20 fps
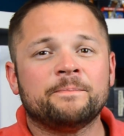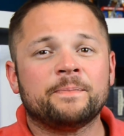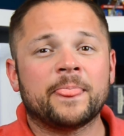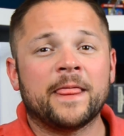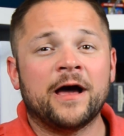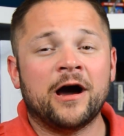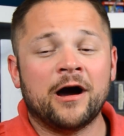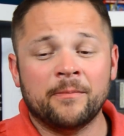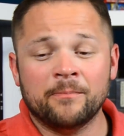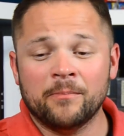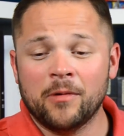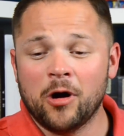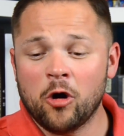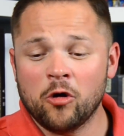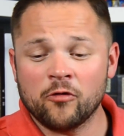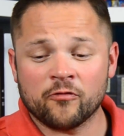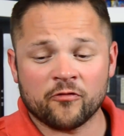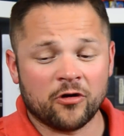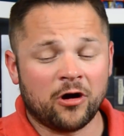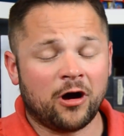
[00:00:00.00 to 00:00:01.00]

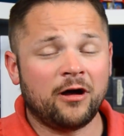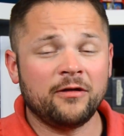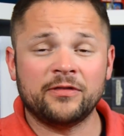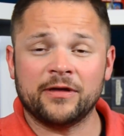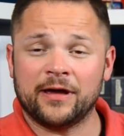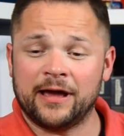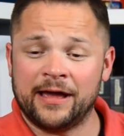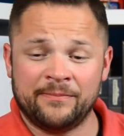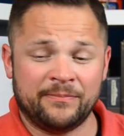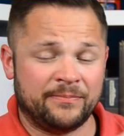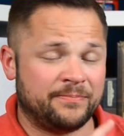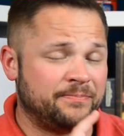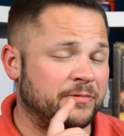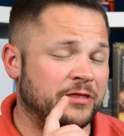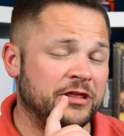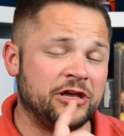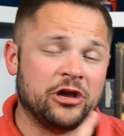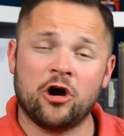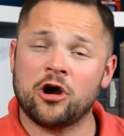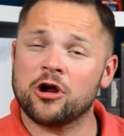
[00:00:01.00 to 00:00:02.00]
Overall,
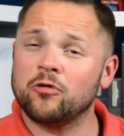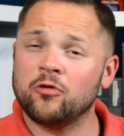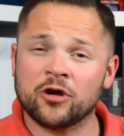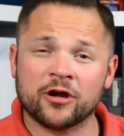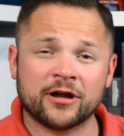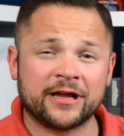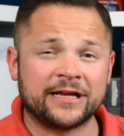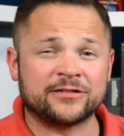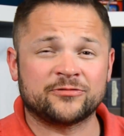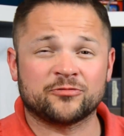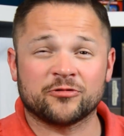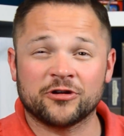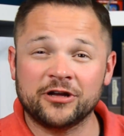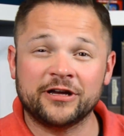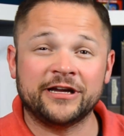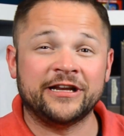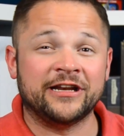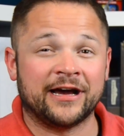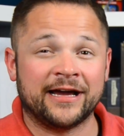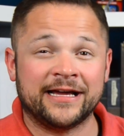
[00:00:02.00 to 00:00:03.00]
the artwork is
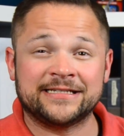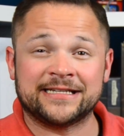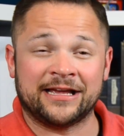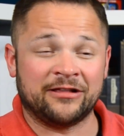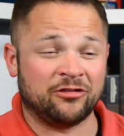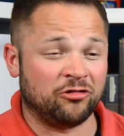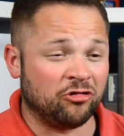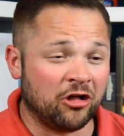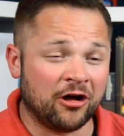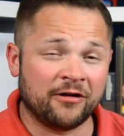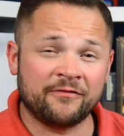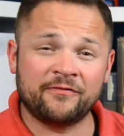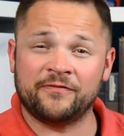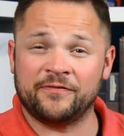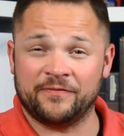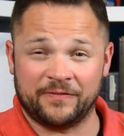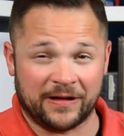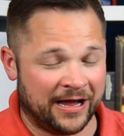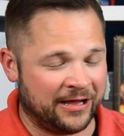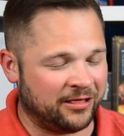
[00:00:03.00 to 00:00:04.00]
really nice. I love
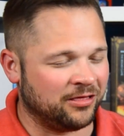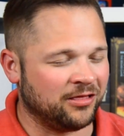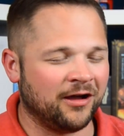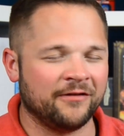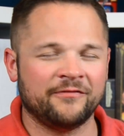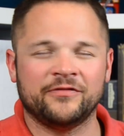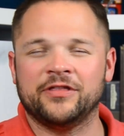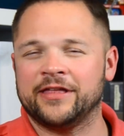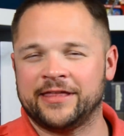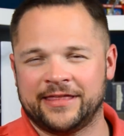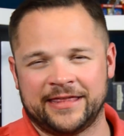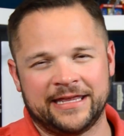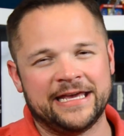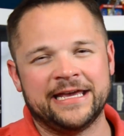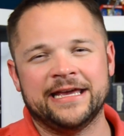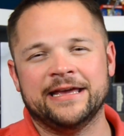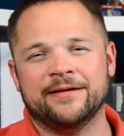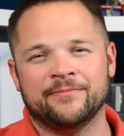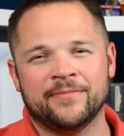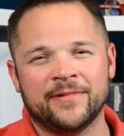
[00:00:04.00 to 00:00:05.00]
the
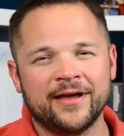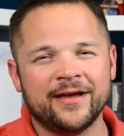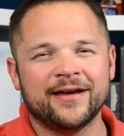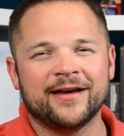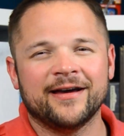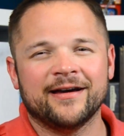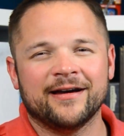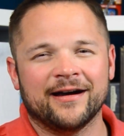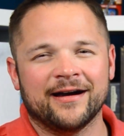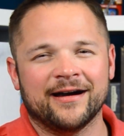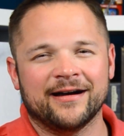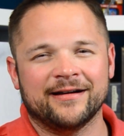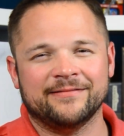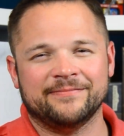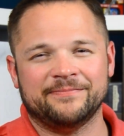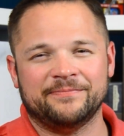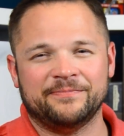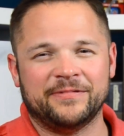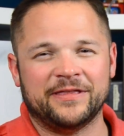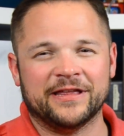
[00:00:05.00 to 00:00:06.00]
theme,
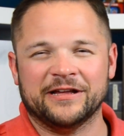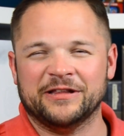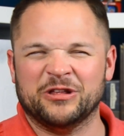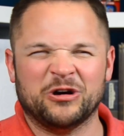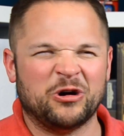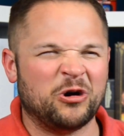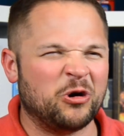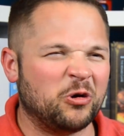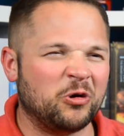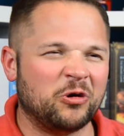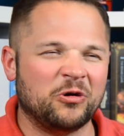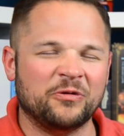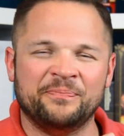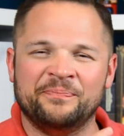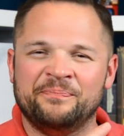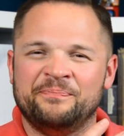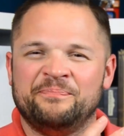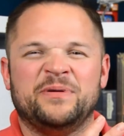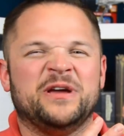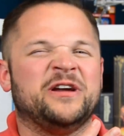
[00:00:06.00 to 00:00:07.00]
the whole
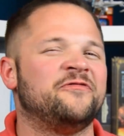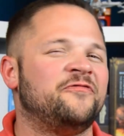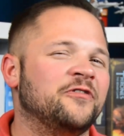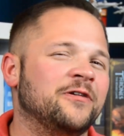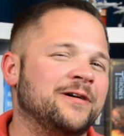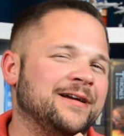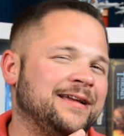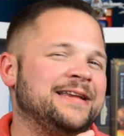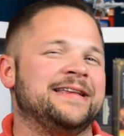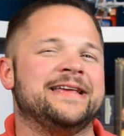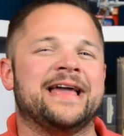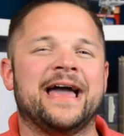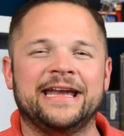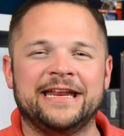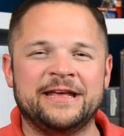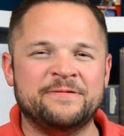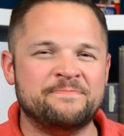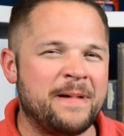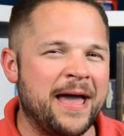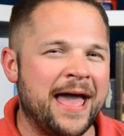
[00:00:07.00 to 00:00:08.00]
Bigfoot and
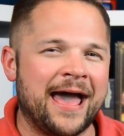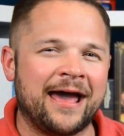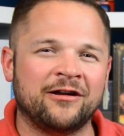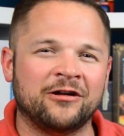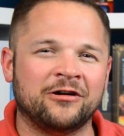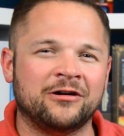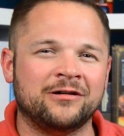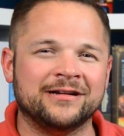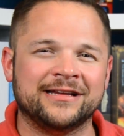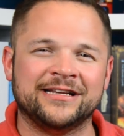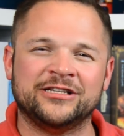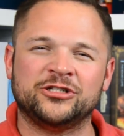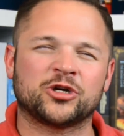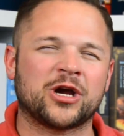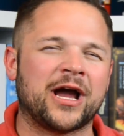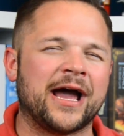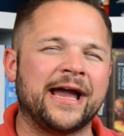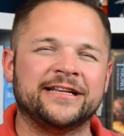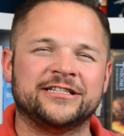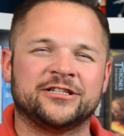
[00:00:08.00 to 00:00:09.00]
Yeti battle, and
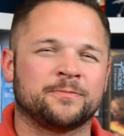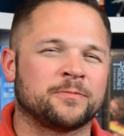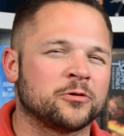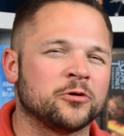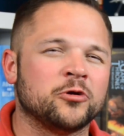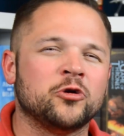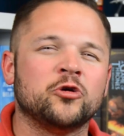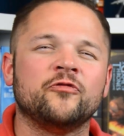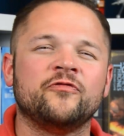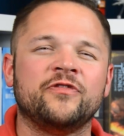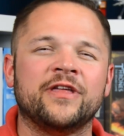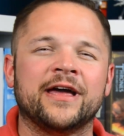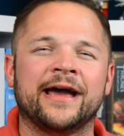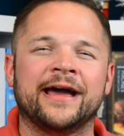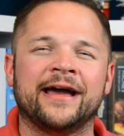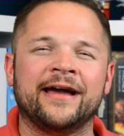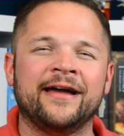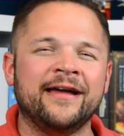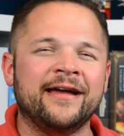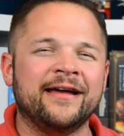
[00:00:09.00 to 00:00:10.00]
trying to prove
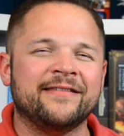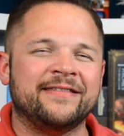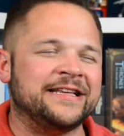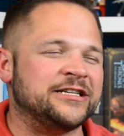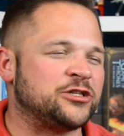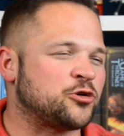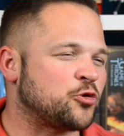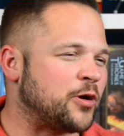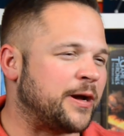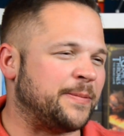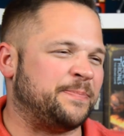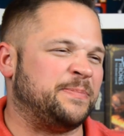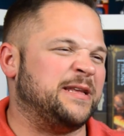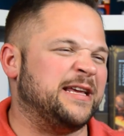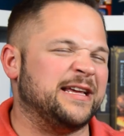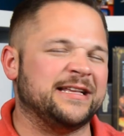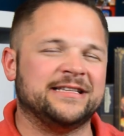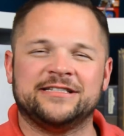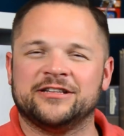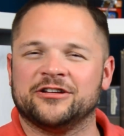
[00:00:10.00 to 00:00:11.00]
that these
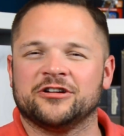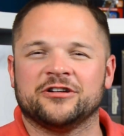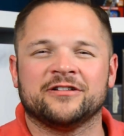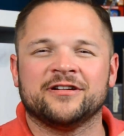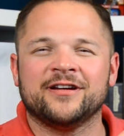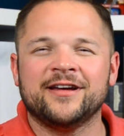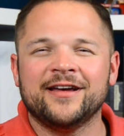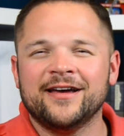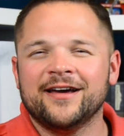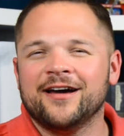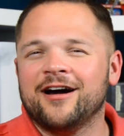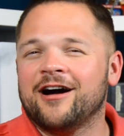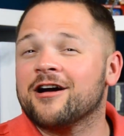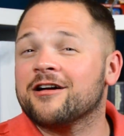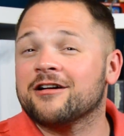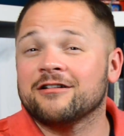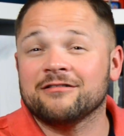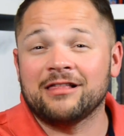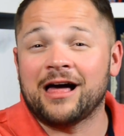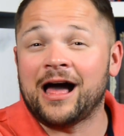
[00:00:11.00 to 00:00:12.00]
cryptids are
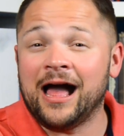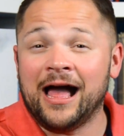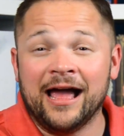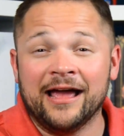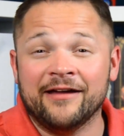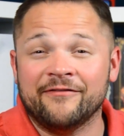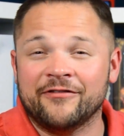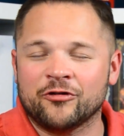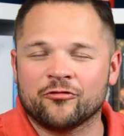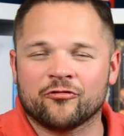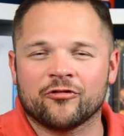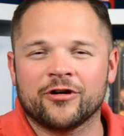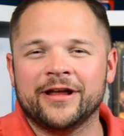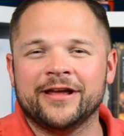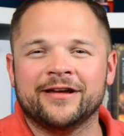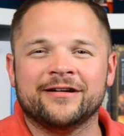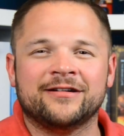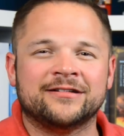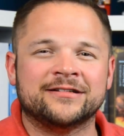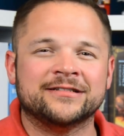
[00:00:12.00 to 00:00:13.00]
alive and
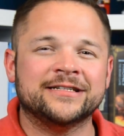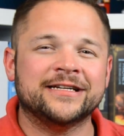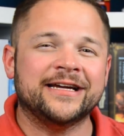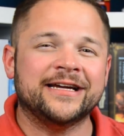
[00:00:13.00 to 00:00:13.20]
real.